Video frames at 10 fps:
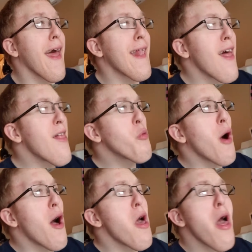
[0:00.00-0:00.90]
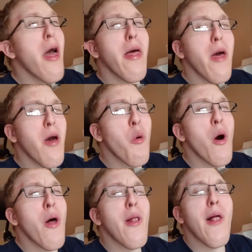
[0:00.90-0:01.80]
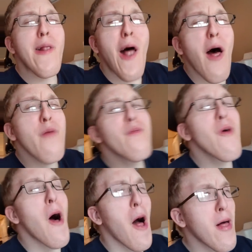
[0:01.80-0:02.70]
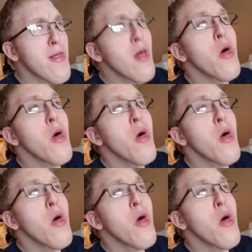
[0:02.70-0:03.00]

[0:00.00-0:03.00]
This one, it was a tough loss